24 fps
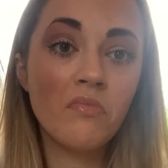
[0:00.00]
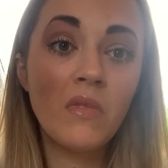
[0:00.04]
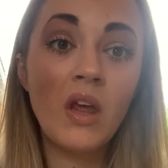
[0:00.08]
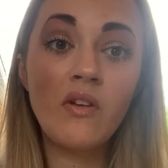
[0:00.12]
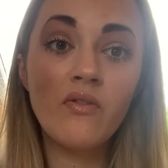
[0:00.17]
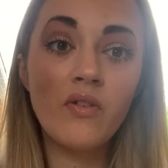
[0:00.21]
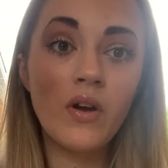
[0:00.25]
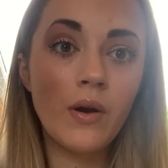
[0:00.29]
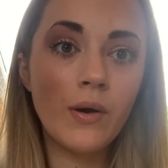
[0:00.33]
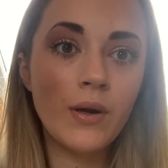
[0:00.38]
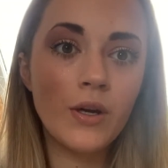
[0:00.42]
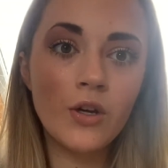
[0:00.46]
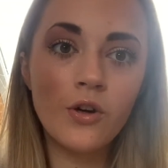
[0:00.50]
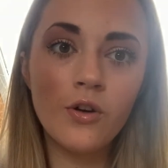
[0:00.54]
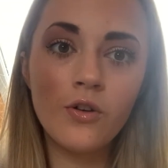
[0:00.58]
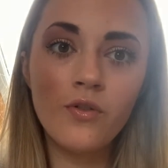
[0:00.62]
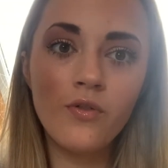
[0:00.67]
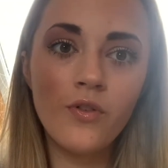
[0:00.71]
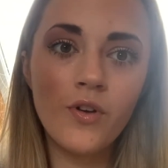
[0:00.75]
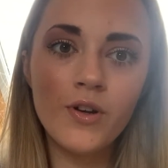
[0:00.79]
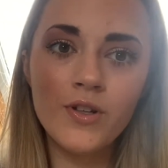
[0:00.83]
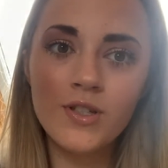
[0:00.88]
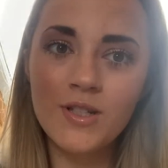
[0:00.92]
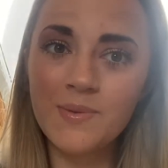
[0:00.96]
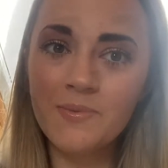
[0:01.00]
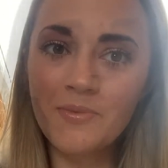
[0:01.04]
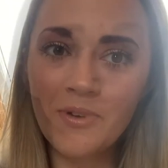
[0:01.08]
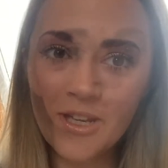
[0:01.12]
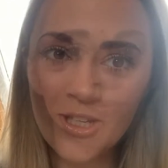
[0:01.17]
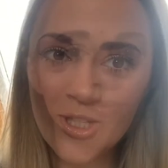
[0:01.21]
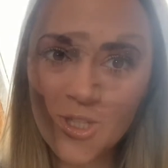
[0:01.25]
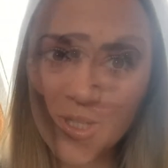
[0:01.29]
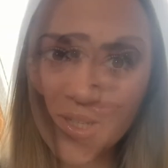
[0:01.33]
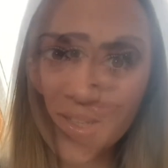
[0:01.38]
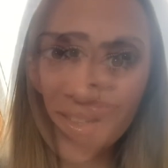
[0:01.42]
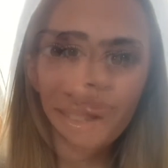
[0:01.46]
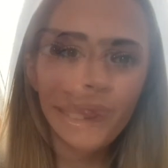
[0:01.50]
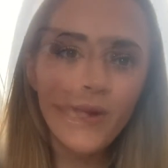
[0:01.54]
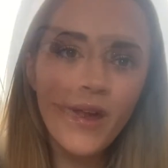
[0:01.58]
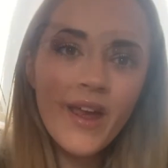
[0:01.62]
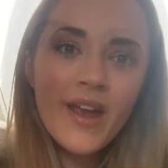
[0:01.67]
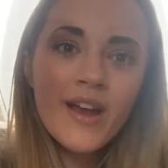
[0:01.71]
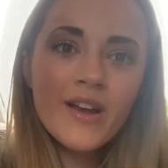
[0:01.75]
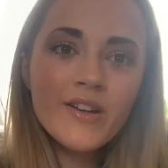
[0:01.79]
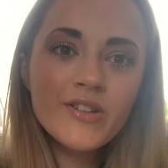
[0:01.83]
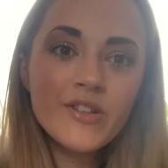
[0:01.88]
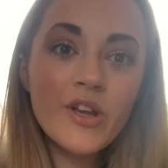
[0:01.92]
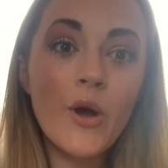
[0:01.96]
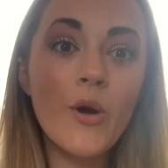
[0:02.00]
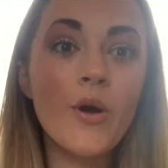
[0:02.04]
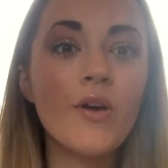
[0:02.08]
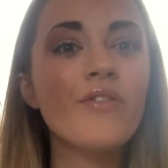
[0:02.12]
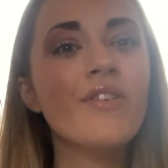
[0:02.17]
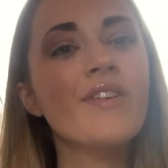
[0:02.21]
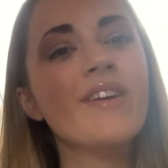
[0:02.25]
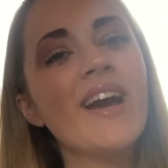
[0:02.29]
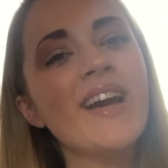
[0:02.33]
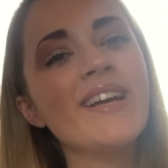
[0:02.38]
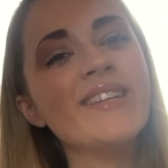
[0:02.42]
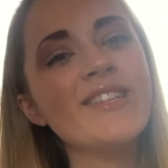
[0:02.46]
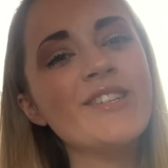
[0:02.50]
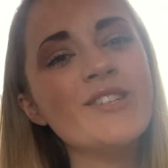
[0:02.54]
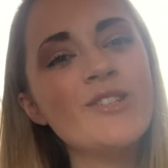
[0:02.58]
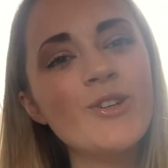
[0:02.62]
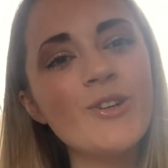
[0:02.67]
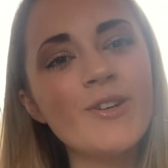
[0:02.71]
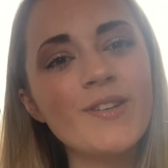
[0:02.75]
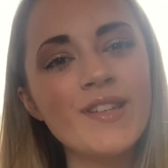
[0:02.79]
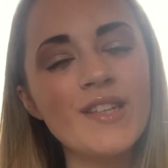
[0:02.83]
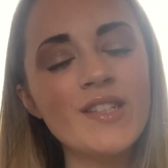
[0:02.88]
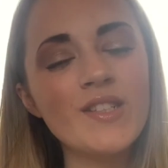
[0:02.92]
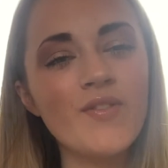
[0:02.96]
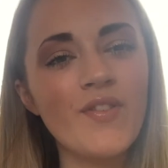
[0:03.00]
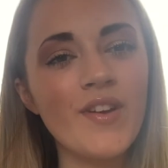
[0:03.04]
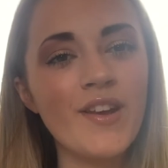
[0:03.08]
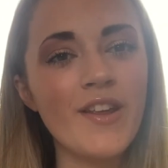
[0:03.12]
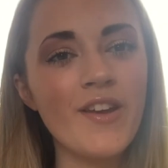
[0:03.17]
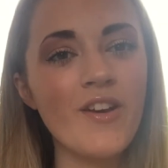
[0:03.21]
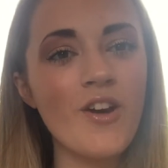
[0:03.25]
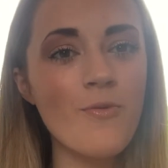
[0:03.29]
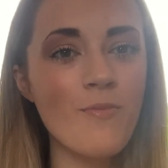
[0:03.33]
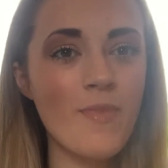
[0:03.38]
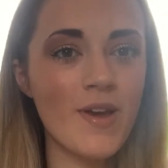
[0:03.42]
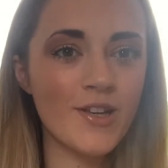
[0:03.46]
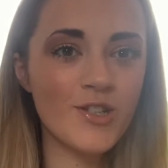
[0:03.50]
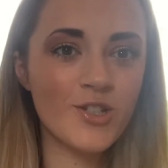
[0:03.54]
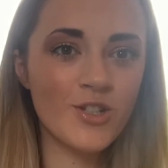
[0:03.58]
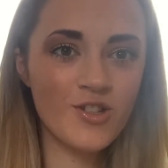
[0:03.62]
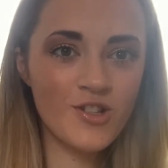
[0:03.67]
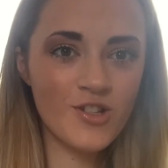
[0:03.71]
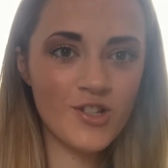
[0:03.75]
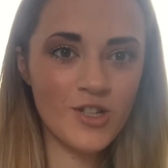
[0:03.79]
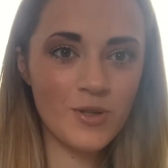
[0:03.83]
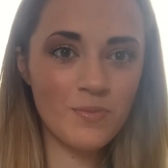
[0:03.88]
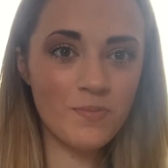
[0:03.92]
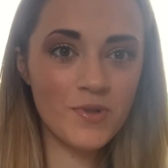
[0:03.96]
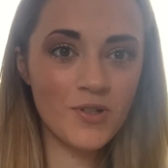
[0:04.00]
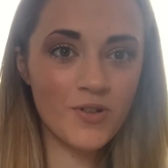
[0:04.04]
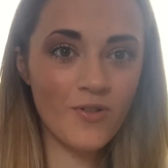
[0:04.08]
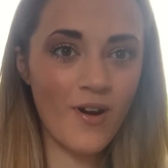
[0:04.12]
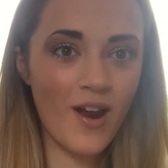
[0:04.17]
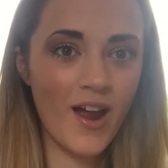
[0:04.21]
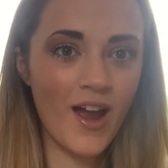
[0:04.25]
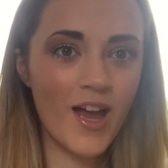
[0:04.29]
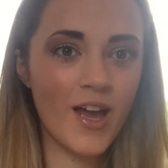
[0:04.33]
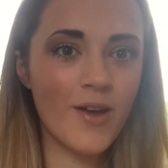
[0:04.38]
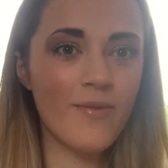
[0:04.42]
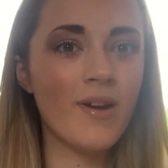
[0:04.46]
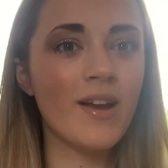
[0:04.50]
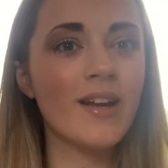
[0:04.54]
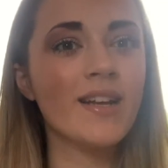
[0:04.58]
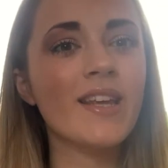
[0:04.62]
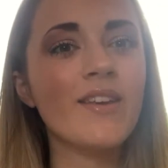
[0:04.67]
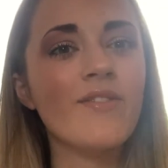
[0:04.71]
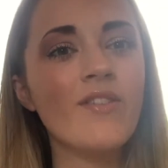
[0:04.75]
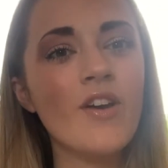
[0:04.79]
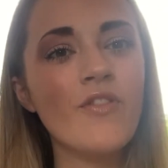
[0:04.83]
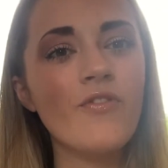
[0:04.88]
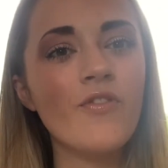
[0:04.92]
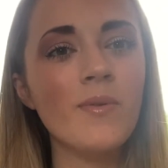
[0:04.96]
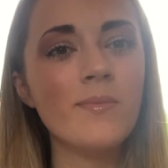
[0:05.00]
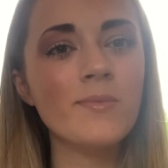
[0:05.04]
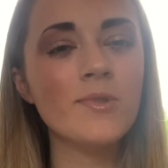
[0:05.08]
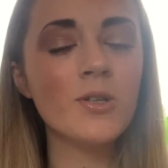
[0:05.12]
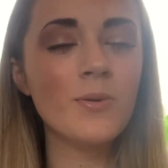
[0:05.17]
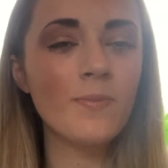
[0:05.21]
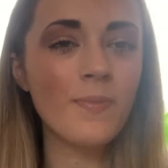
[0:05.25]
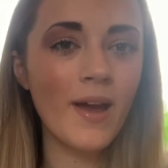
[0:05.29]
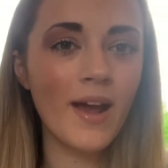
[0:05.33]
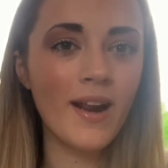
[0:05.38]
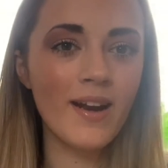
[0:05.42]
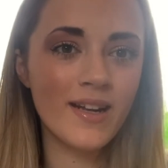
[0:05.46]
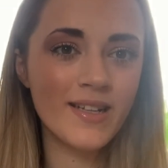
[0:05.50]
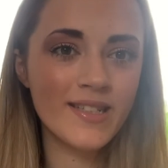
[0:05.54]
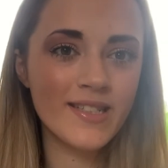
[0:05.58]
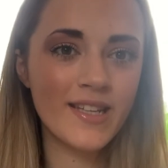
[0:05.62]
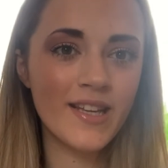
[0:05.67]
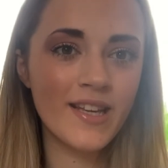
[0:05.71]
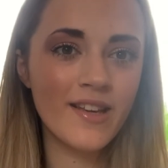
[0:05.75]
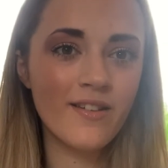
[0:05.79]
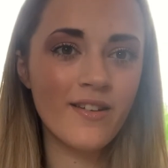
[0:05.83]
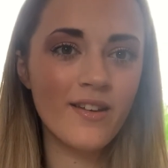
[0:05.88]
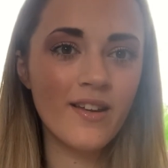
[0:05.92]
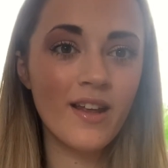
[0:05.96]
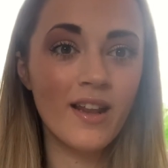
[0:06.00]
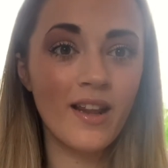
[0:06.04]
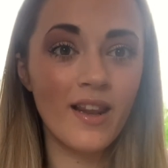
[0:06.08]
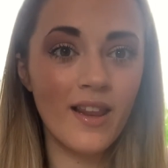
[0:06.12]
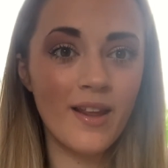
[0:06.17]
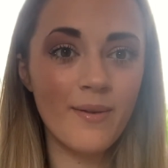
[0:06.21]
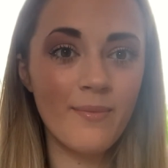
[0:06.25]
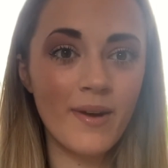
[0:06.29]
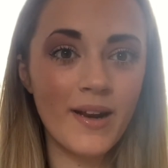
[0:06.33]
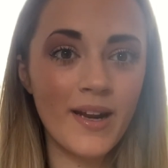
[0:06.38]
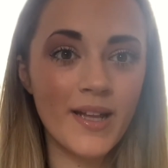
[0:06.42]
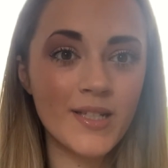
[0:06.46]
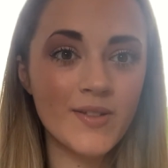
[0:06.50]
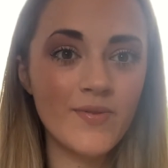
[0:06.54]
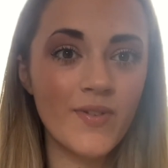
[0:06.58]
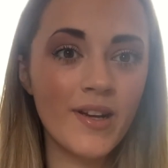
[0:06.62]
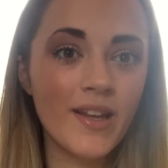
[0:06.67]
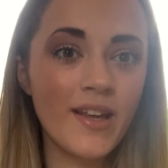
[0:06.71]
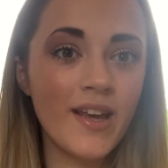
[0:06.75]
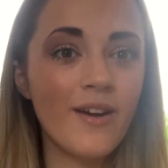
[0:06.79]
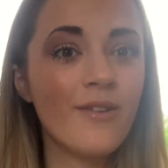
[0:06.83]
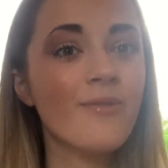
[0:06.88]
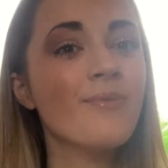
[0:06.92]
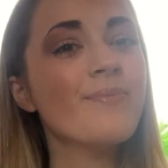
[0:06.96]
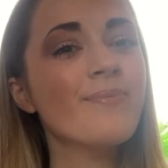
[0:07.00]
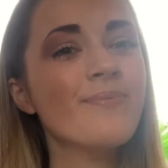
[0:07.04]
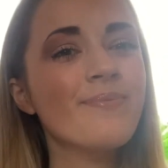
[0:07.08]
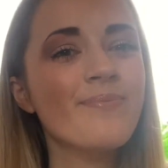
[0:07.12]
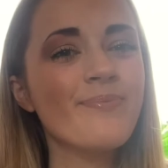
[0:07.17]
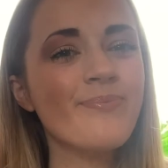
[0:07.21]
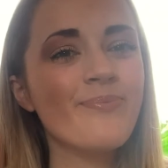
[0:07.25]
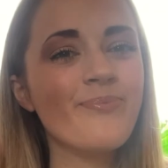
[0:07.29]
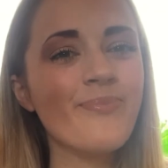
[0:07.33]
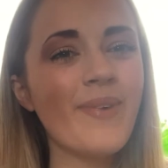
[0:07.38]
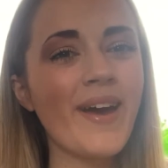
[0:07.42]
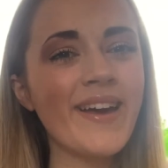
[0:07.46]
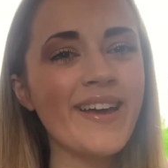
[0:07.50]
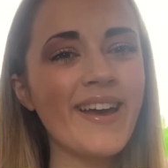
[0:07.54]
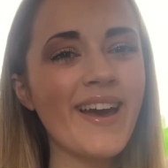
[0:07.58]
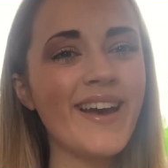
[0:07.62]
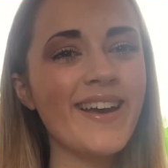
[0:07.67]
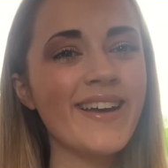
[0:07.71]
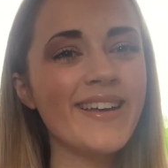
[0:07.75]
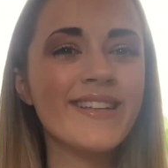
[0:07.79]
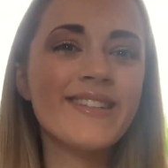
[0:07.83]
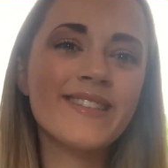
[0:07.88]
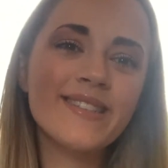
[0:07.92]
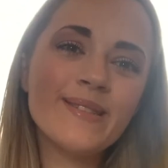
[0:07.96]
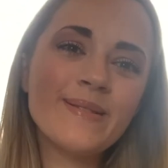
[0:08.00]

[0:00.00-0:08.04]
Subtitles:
very good first impressions. So if you guys enjoyed this video, make sure to subscribe and give it a thumbs up, and I'll see you in my next video. Bye guys.